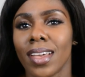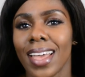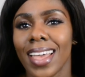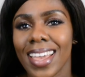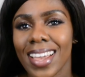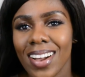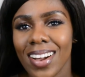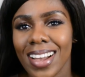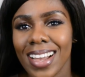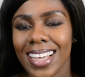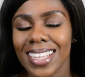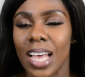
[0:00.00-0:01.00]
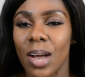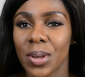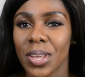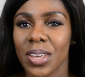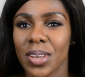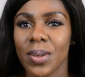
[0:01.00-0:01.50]
Hey guys, how are
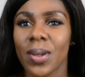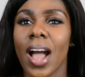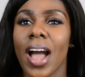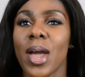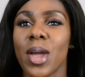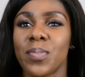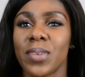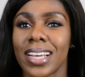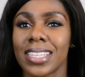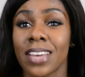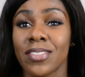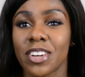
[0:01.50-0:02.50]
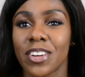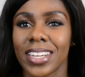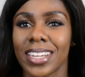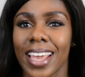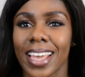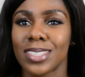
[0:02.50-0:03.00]
you? I hope you guys are having a
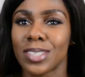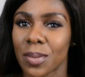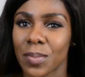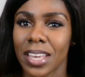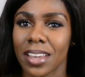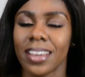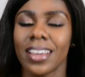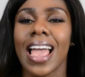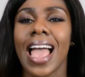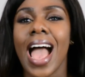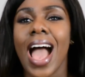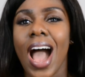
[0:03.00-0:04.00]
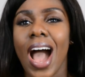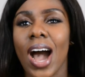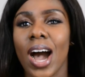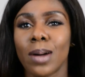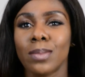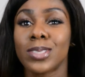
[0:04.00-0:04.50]
great day. It's Tommy here.
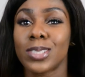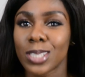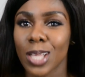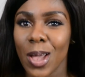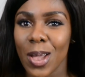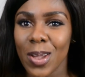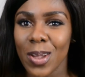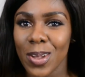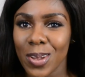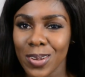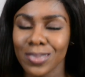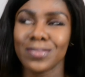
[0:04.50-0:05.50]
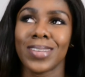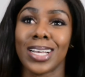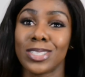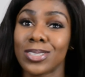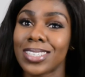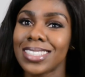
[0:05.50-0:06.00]
Um, so,
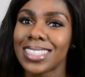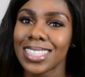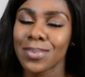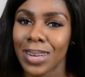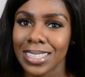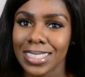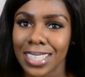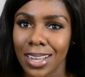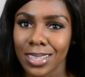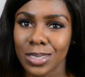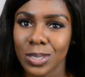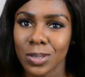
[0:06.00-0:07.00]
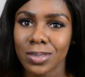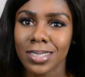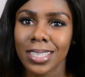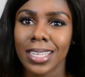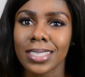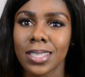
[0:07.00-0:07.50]
as you can see by the title,
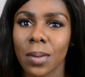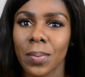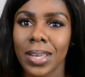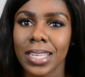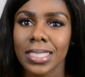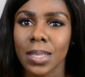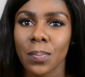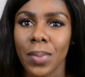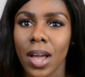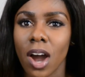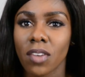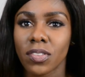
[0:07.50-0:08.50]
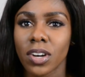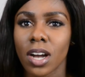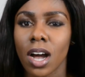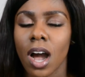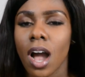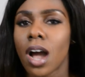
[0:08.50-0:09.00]
today's topic is a bit of
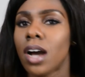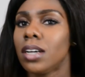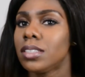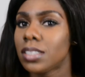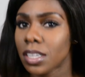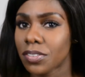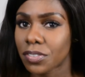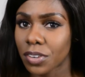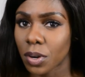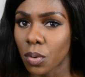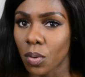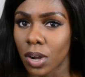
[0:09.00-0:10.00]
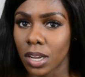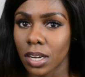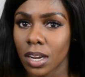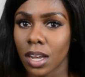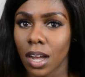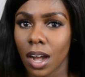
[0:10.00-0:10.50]
a different
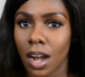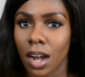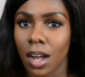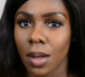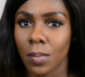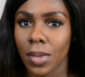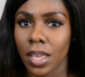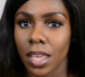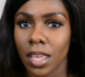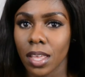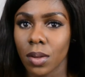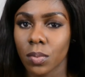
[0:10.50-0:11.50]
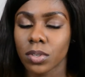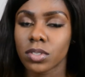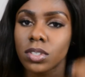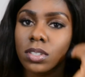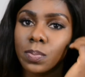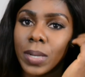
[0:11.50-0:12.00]
one. Um, it was
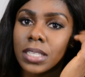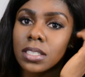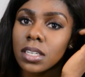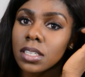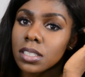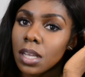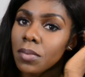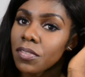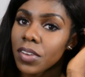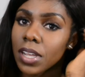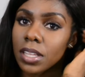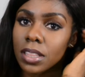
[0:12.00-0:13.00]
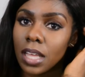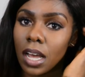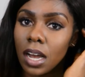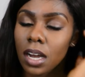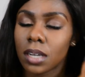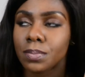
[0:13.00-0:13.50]
just basically something
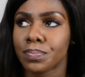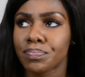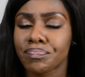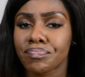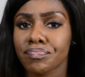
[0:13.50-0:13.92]
that um,